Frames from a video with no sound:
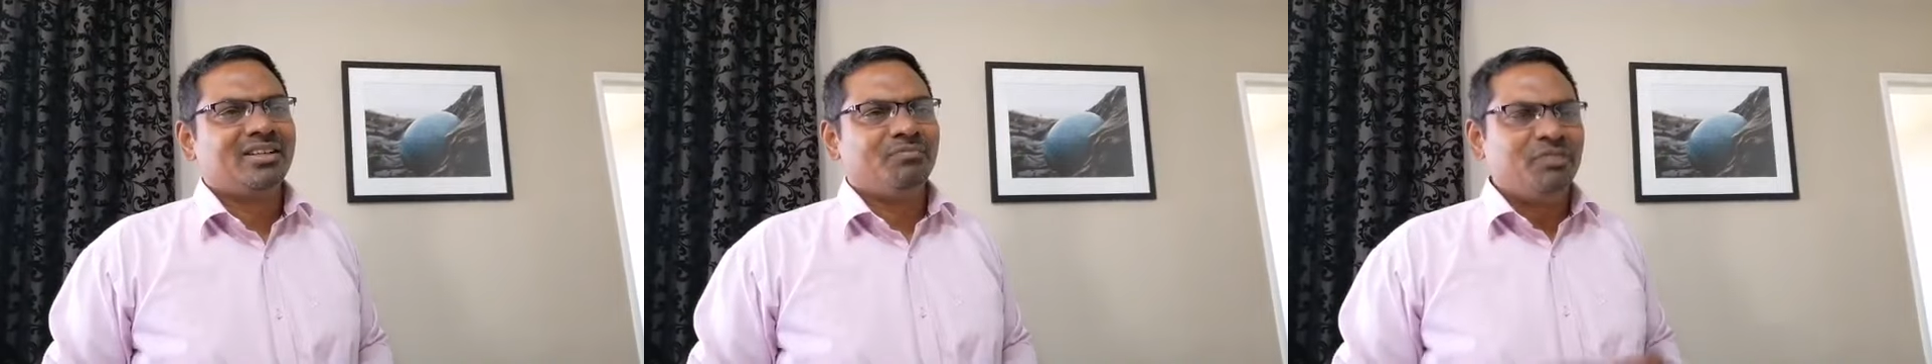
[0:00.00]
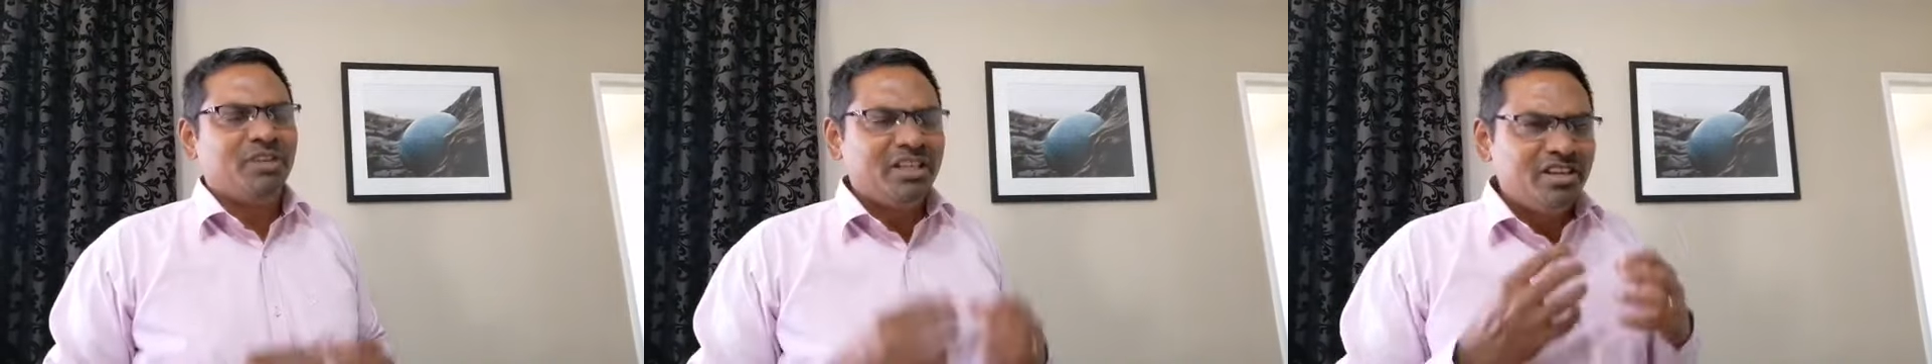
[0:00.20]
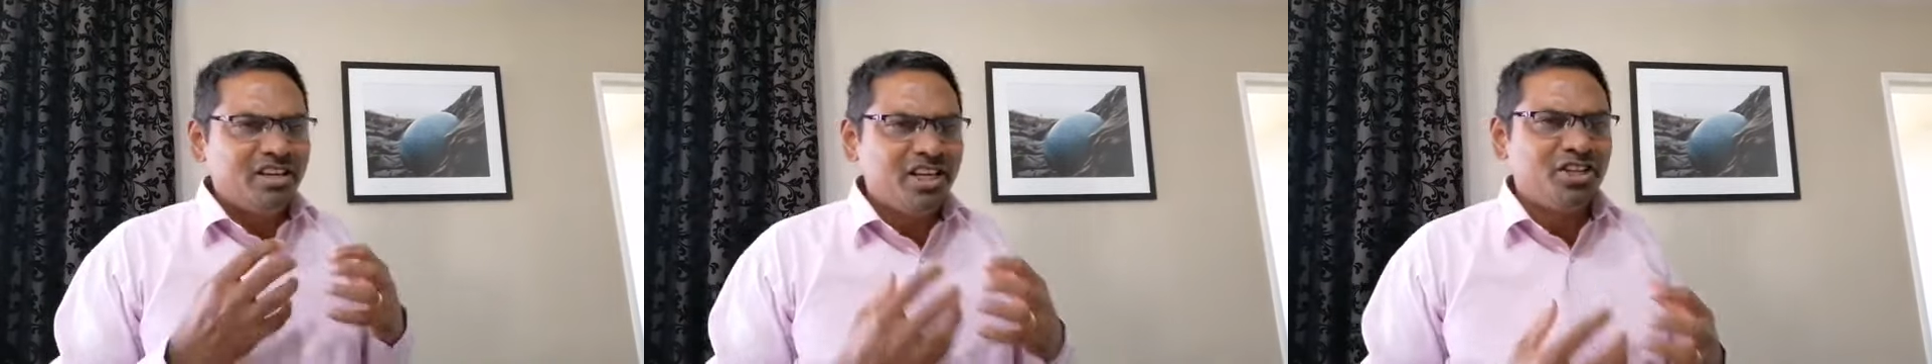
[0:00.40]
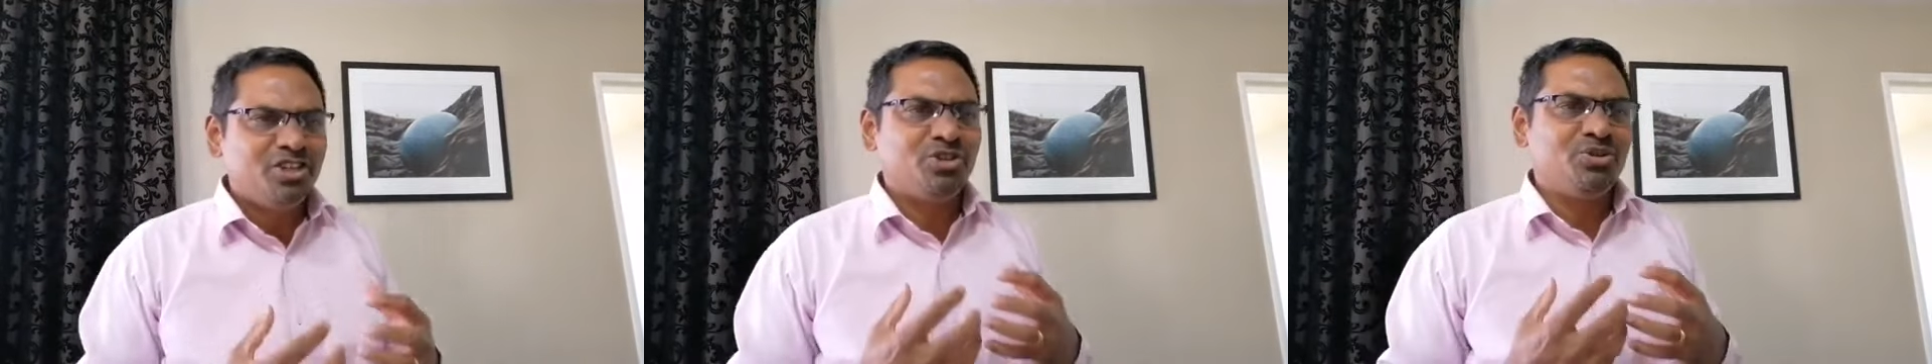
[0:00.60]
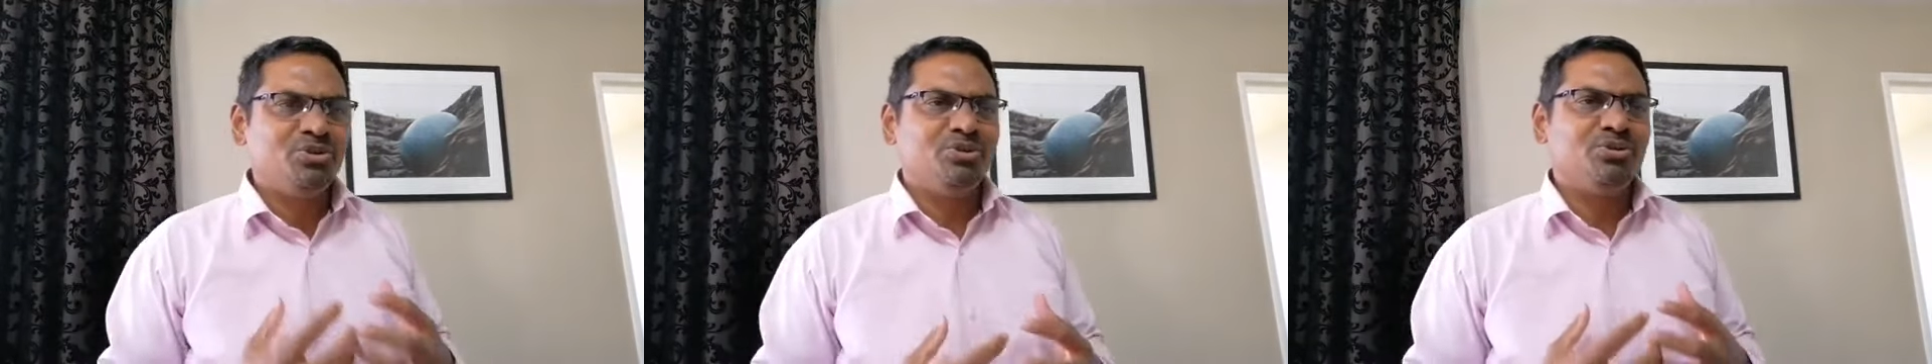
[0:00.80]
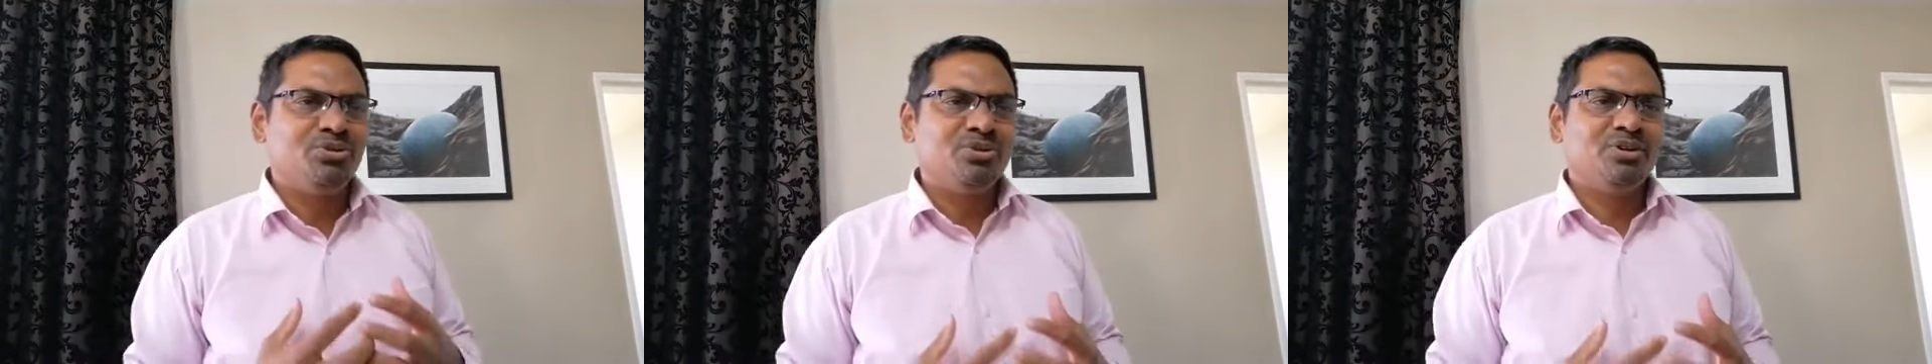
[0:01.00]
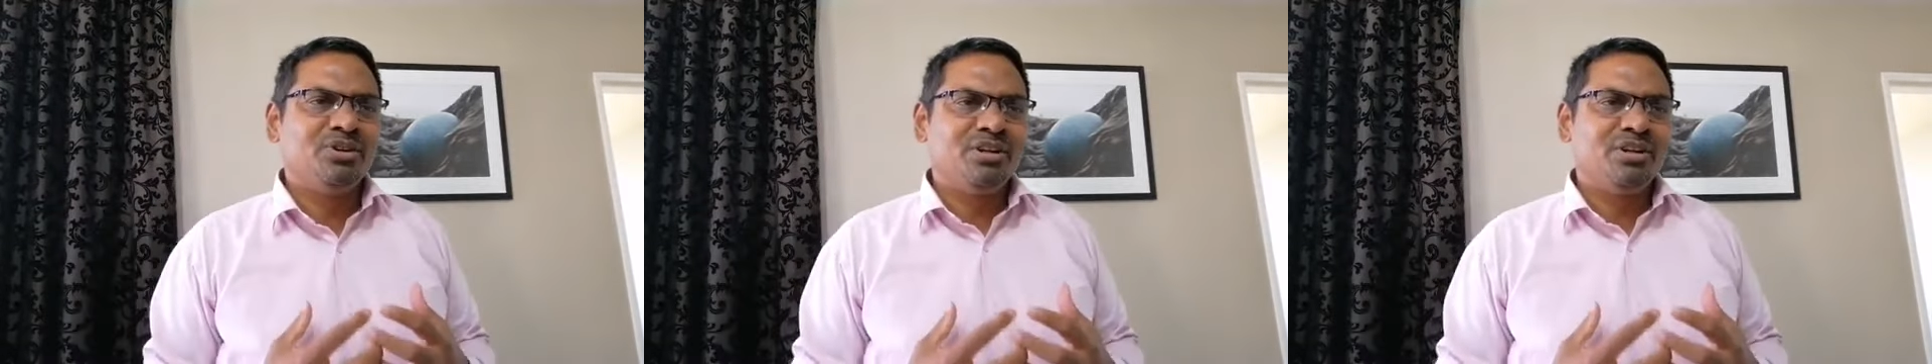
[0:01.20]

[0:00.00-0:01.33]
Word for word: we need to